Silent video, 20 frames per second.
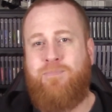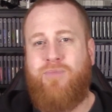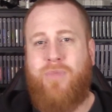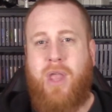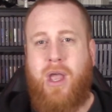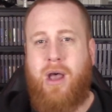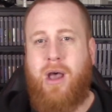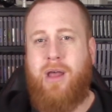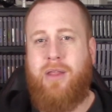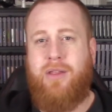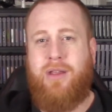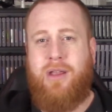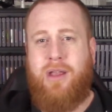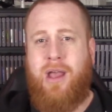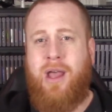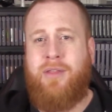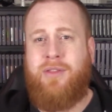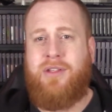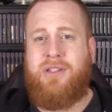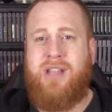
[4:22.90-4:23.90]

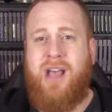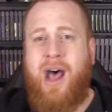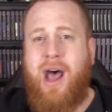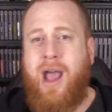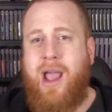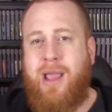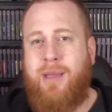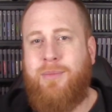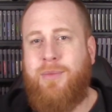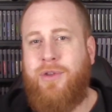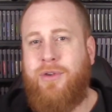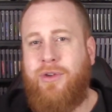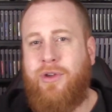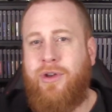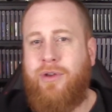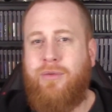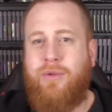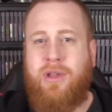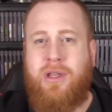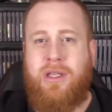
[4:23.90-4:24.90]
at the time, you
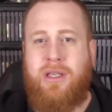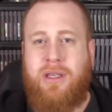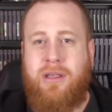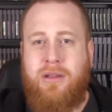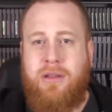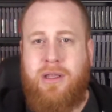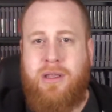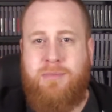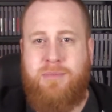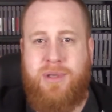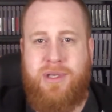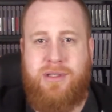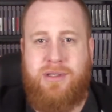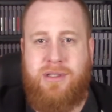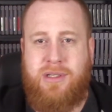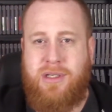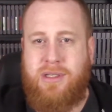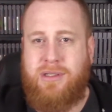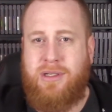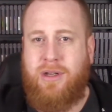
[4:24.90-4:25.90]
couldn't really kill
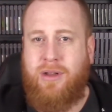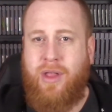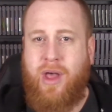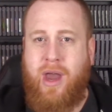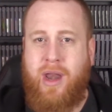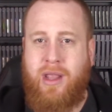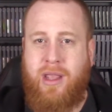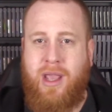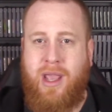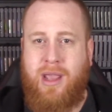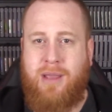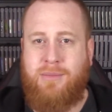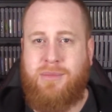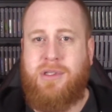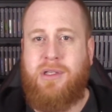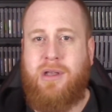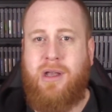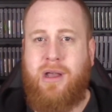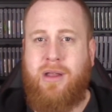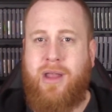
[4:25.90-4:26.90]
NPCs in a lot of
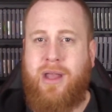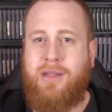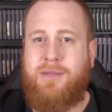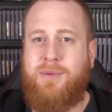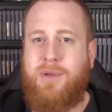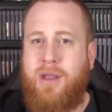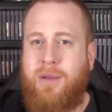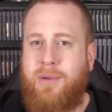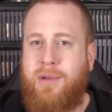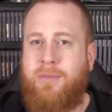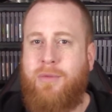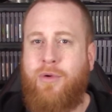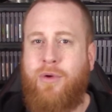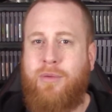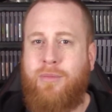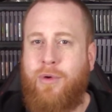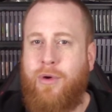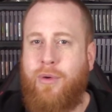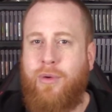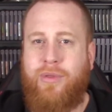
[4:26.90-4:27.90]
games. That's becoming more
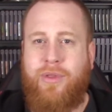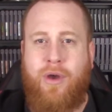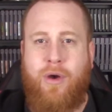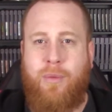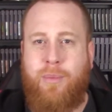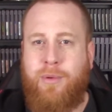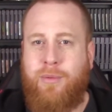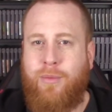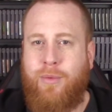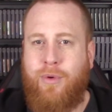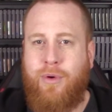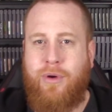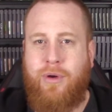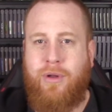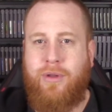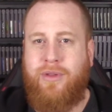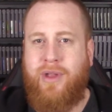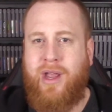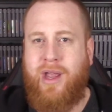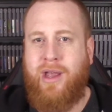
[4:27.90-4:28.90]
and more with the open
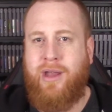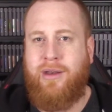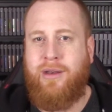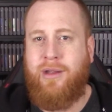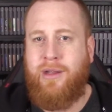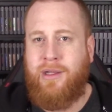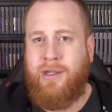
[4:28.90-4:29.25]
world and